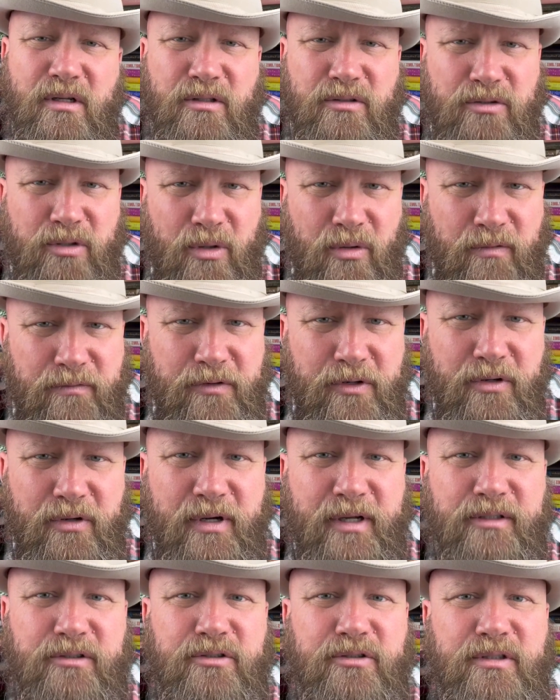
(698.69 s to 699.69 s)
So if you're
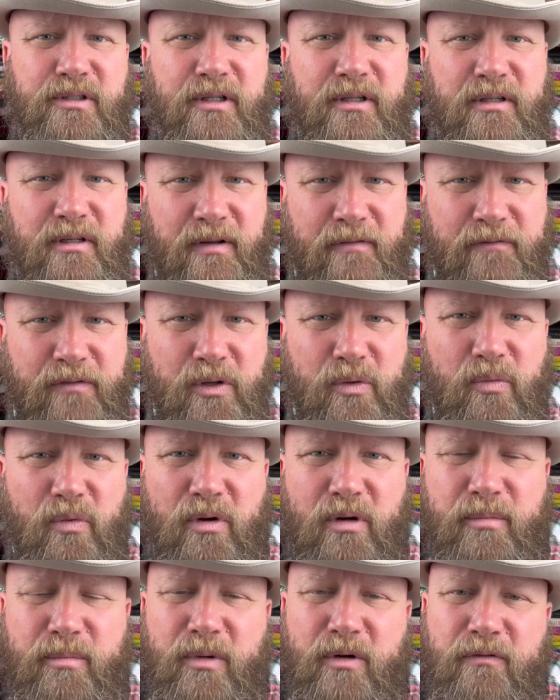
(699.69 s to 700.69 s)
interested, if you
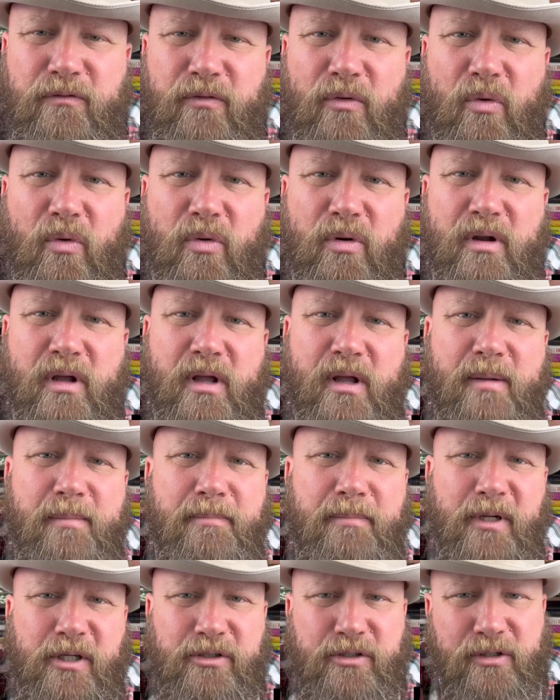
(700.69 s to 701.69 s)
want to move forward,
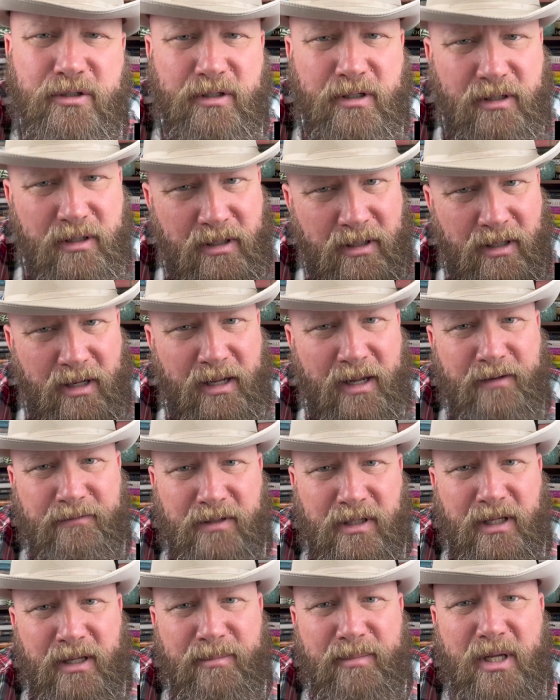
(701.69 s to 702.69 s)
be sure you're going to have
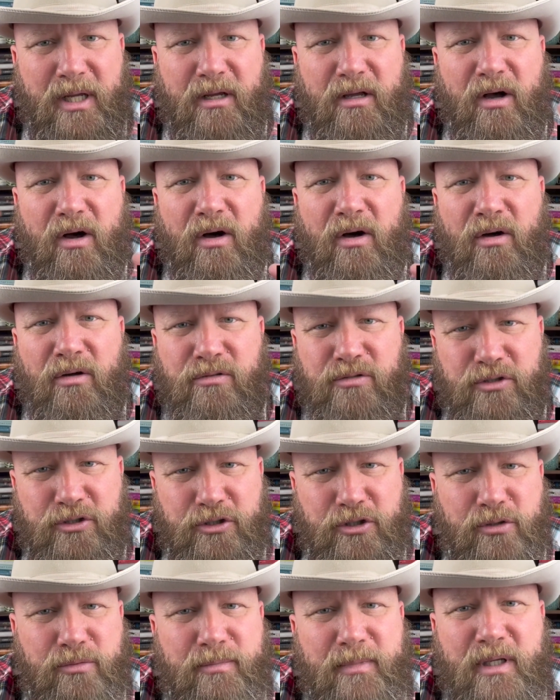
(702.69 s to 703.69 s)
to give me a call,
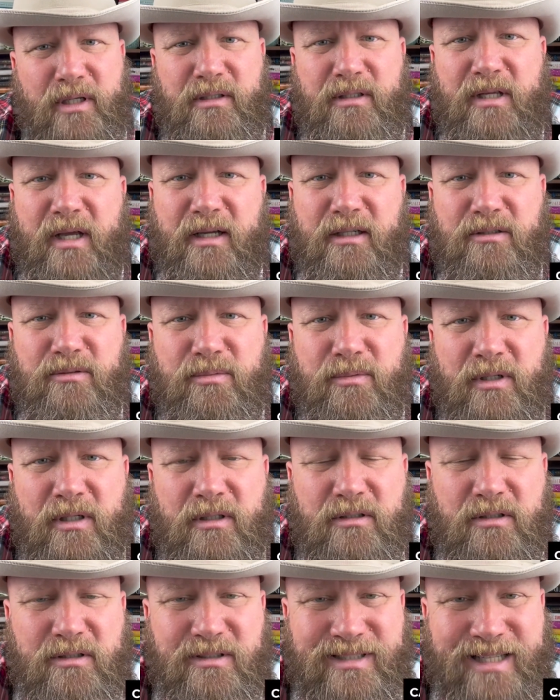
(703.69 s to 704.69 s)
shoot me a text
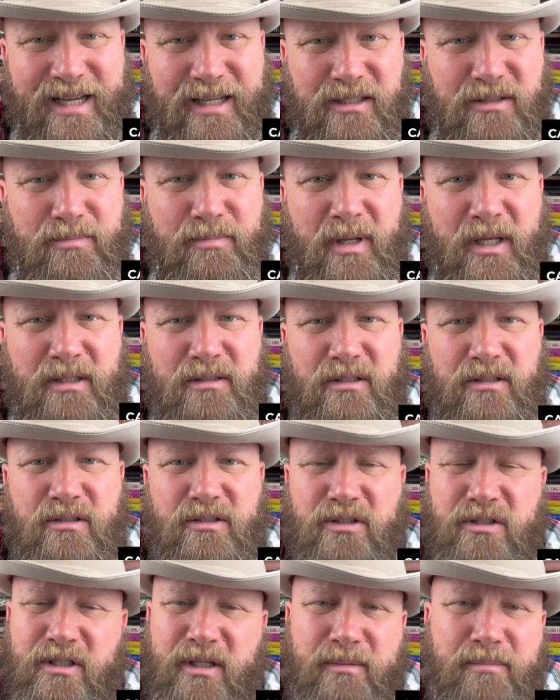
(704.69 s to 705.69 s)
message,
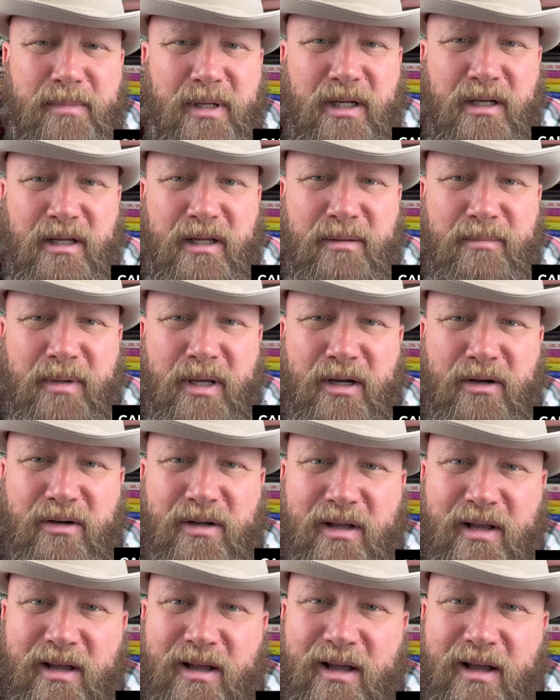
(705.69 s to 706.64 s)
send me an email.